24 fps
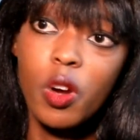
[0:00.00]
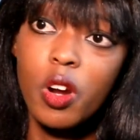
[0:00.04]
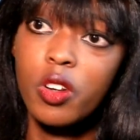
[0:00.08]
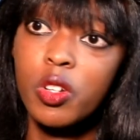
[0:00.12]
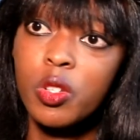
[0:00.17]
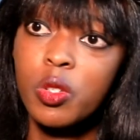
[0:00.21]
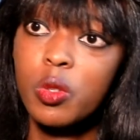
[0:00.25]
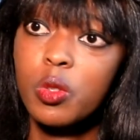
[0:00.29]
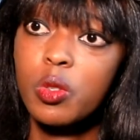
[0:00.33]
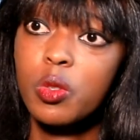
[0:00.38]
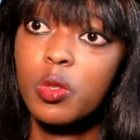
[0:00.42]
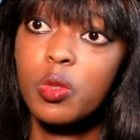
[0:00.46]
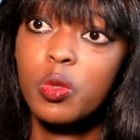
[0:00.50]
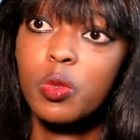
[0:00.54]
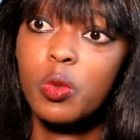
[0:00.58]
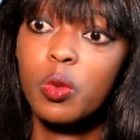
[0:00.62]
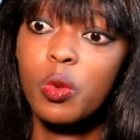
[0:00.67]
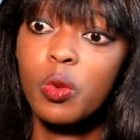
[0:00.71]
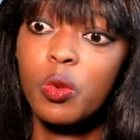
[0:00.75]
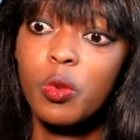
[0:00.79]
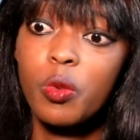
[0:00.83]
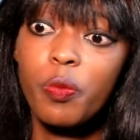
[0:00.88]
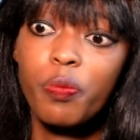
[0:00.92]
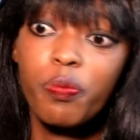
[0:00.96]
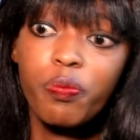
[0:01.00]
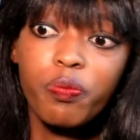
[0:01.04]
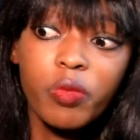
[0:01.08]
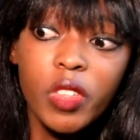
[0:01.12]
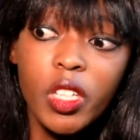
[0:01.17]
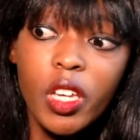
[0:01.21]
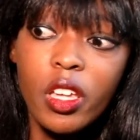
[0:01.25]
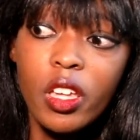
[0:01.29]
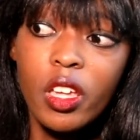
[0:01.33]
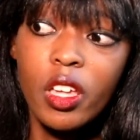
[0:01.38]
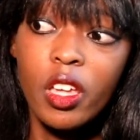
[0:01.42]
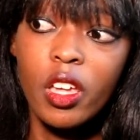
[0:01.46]
a reason, so
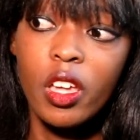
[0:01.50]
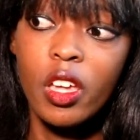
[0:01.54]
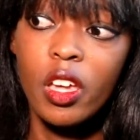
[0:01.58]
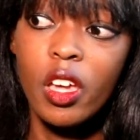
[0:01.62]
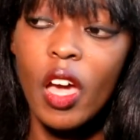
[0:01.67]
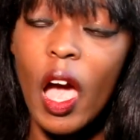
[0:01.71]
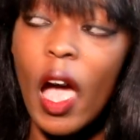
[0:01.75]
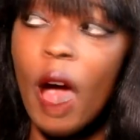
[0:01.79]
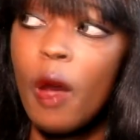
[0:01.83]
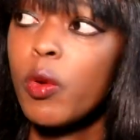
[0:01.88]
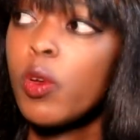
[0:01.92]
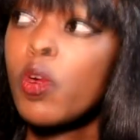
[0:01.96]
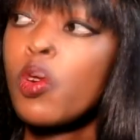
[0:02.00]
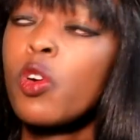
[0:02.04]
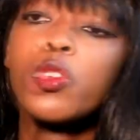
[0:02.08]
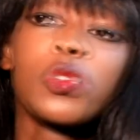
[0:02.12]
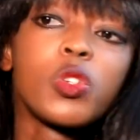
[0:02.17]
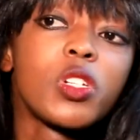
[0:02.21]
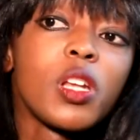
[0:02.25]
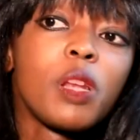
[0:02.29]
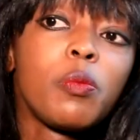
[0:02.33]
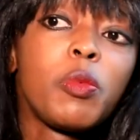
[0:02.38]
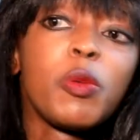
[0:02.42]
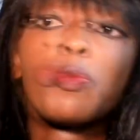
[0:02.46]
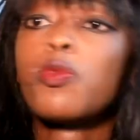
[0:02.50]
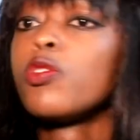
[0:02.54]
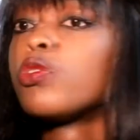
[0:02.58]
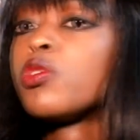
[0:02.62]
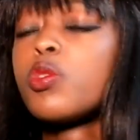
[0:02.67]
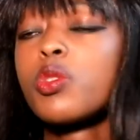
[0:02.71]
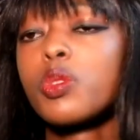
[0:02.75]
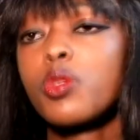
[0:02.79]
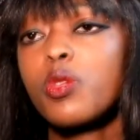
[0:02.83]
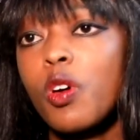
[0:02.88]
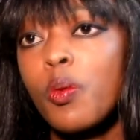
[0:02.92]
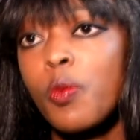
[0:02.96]
are we going to tell people
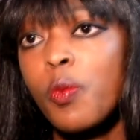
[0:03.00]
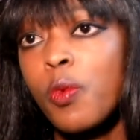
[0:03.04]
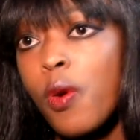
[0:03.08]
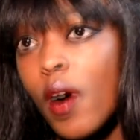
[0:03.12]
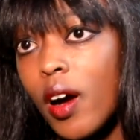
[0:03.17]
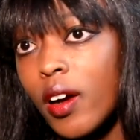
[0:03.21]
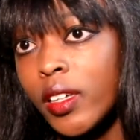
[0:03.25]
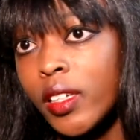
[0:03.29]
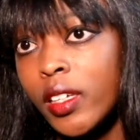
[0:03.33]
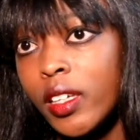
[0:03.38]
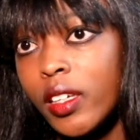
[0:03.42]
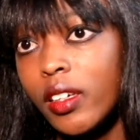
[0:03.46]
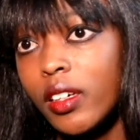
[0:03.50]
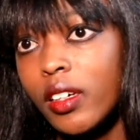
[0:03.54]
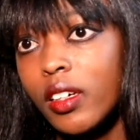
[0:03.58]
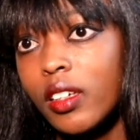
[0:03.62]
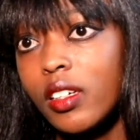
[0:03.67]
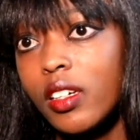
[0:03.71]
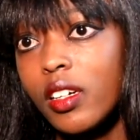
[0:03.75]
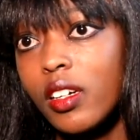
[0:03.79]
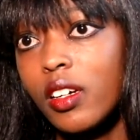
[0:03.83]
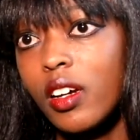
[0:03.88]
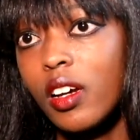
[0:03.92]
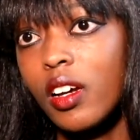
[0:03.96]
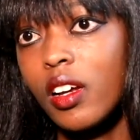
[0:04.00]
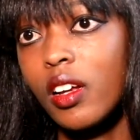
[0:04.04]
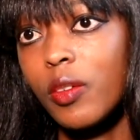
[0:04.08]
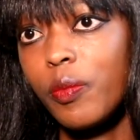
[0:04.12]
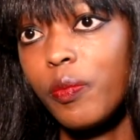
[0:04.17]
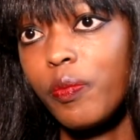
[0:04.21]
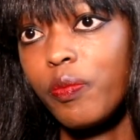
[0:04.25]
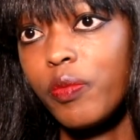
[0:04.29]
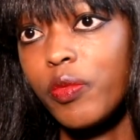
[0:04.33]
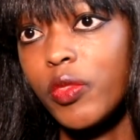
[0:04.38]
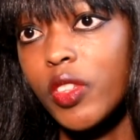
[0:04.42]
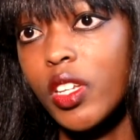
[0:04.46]
to stop working
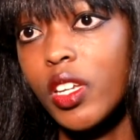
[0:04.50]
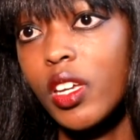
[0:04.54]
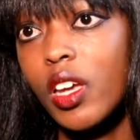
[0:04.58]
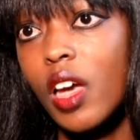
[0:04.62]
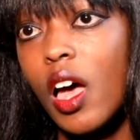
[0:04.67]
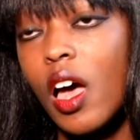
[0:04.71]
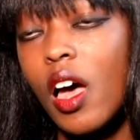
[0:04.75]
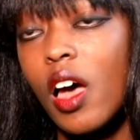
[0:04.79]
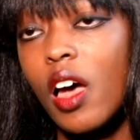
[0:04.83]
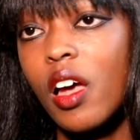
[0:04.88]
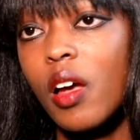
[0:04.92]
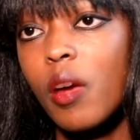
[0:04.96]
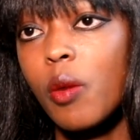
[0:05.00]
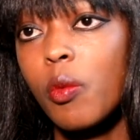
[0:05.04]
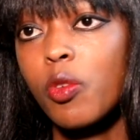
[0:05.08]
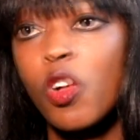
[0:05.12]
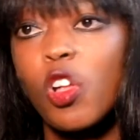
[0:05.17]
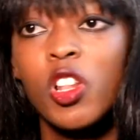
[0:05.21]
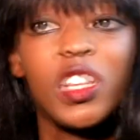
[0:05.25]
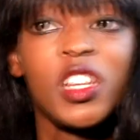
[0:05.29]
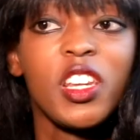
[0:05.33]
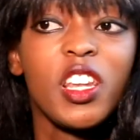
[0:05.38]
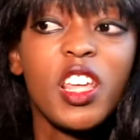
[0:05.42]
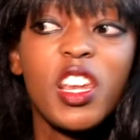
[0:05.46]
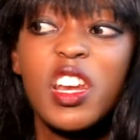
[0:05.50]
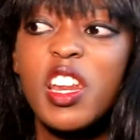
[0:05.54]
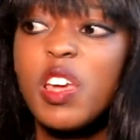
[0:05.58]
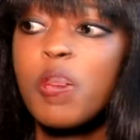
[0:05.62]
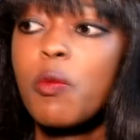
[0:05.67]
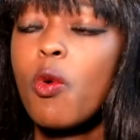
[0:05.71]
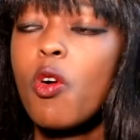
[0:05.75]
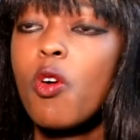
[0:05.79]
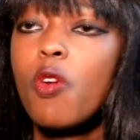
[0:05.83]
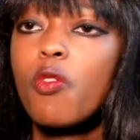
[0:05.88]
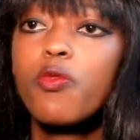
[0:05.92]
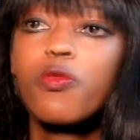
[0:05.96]
all in the
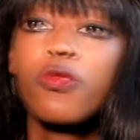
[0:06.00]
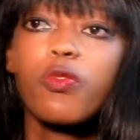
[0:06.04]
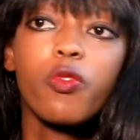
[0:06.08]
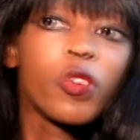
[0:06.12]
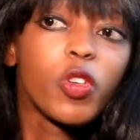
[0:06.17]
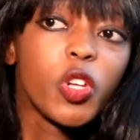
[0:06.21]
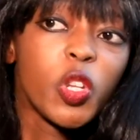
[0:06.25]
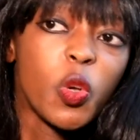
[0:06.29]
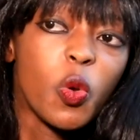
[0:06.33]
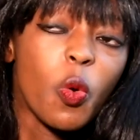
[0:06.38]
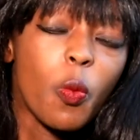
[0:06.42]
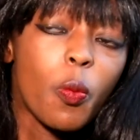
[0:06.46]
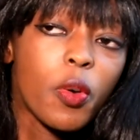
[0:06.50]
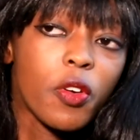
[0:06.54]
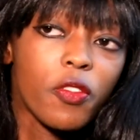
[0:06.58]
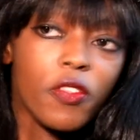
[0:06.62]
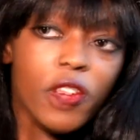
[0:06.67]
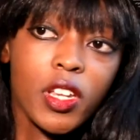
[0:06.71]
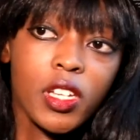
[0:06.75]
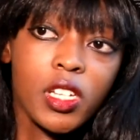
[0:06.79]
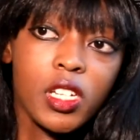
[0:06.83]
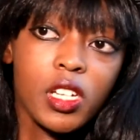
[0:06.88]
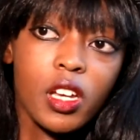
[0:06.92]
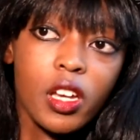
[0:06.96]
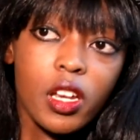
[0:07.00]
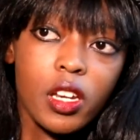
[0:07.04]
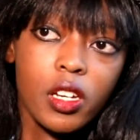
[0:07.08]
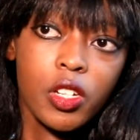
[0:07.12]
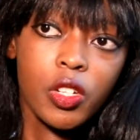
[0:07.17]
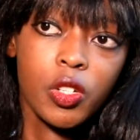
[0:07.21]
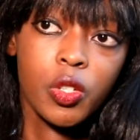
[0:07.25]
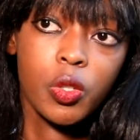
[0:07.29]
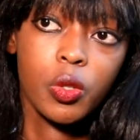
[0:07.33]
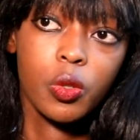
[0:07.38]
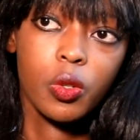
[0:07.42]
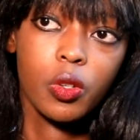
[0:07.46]
name of preventing
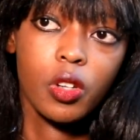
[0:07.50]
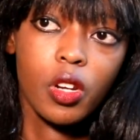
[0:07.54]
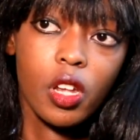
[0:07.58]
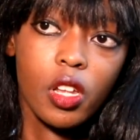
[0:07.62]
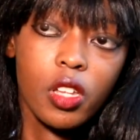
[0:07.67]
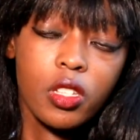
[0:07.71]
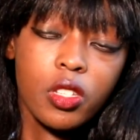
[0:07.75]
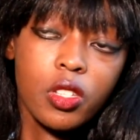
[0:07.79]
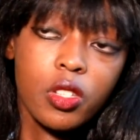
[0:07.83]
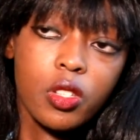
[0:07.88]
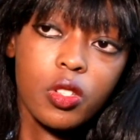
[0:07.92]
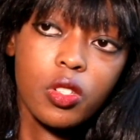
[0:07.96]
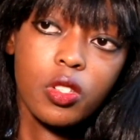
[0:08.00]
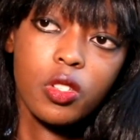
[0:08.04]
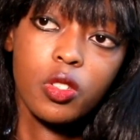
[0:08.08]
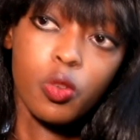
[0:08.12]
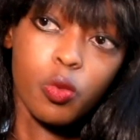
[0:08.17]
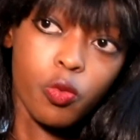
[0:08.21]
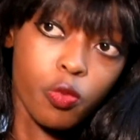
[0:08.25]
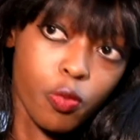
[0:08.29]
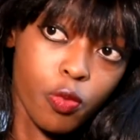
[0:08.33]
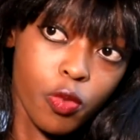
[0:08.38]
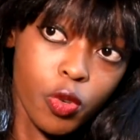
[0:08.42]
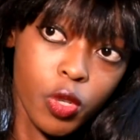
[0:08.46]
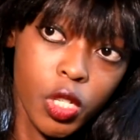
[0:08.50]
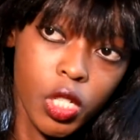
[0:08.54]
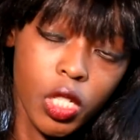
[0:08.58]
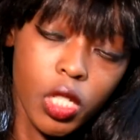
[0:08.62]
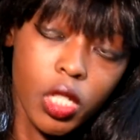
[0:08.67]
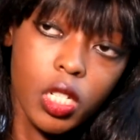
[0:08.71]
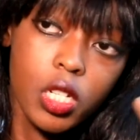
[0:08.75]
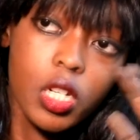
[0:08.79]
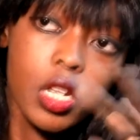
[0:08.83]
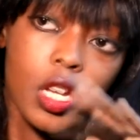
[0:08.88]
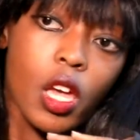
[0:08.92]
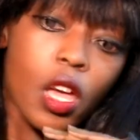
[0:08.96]
addiction, as you've put
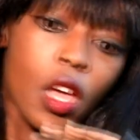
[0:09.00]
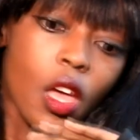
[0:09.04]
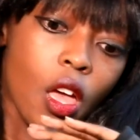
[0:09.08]
it?